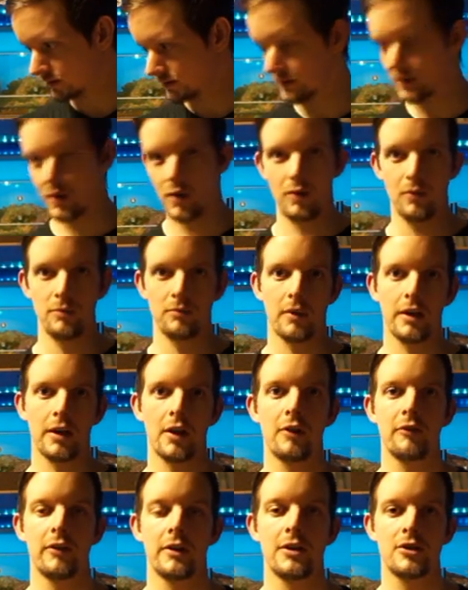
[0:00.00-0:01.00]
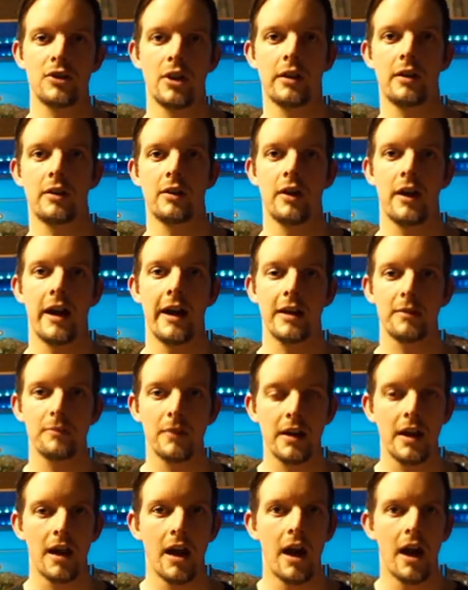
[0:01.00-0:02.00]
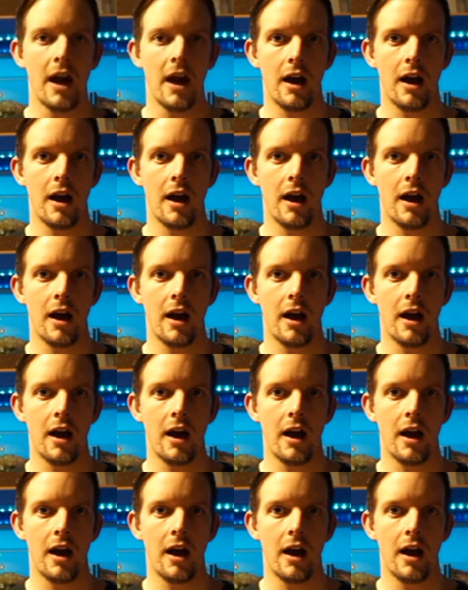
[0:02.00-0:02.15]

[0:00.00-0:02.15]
No, my girlfriend is shaking her head at me.